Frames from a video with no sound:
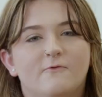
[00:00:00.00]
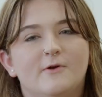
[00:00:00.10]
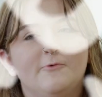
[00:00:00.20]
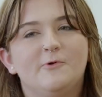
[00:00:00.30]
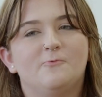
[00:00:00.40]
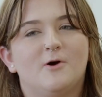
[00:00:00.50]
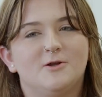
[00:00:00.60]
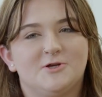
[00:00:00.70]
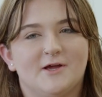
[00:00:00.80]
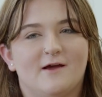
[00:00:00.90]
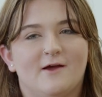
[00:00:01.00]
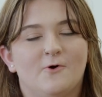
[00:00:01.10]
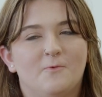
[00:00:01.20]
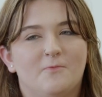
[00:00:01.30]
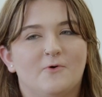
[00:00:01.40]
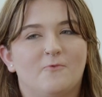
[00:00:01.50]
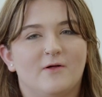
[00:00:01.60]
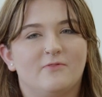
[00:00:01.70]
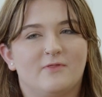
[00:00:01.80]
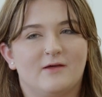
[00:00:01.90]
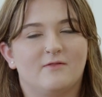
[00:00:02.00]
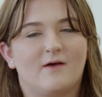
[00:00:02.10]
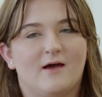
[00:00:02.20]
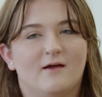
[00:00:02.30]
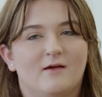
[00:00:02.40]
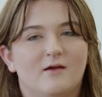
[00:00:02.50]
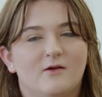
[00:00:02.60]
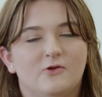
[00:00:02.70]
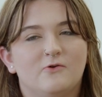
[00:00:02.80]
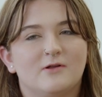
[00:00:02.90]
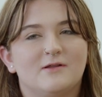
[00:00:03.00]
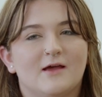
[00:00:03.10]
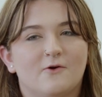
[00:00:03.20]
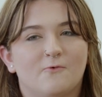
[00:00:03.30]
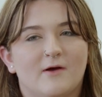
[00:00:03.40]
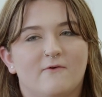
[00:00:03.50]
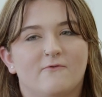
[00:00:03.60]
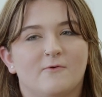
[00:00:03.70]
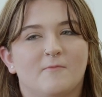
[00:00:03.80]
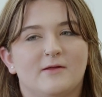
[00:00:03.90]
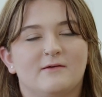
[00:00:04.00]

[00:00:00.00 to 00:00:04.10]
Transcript: For anyone watching, I hope the one thing that you can take away from my